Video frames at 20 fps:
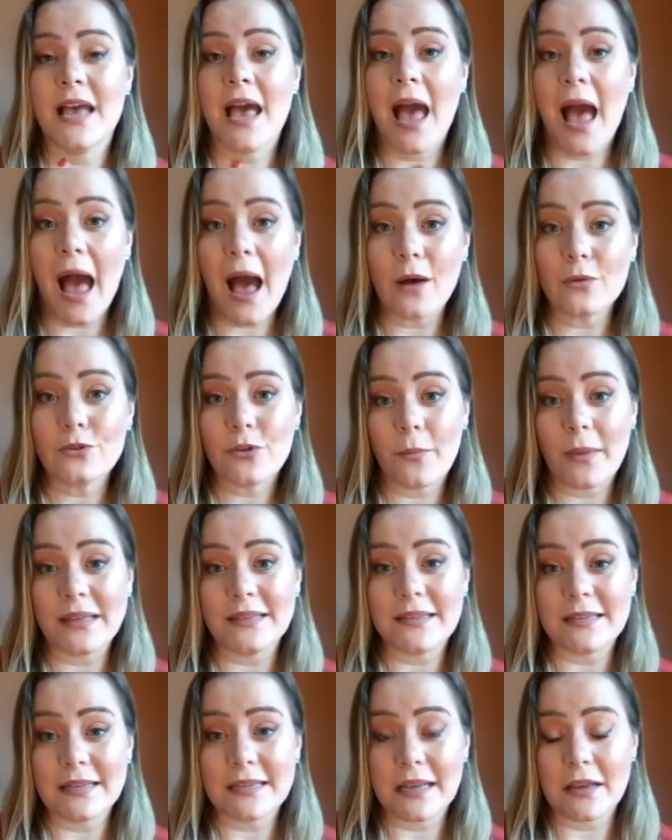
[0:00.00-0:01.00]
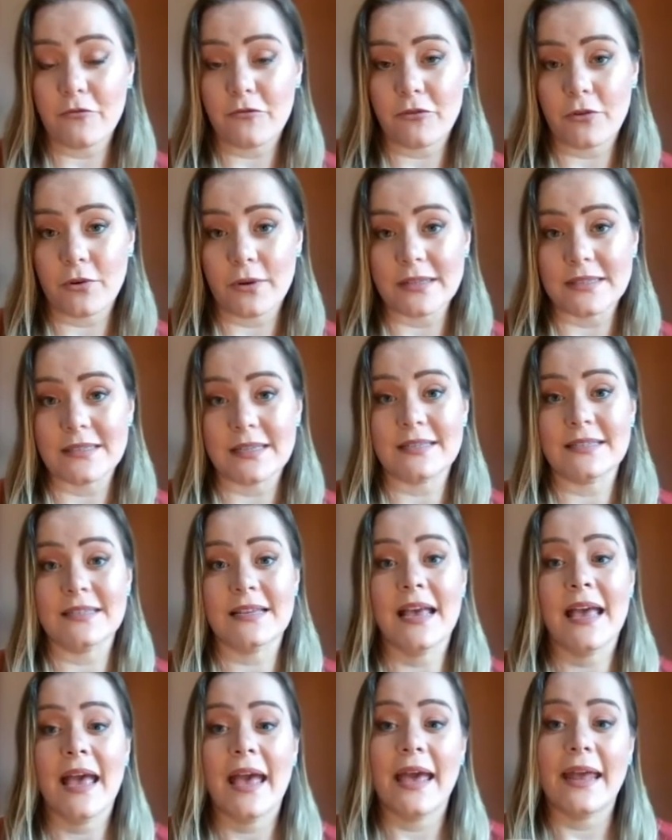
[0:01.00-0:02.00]
automated inferences,
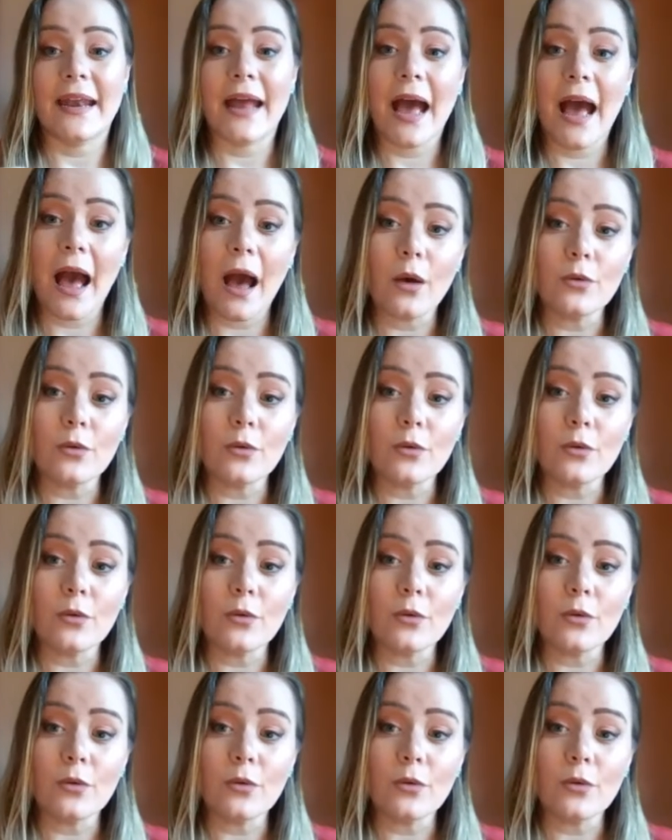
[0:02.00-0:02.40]
and how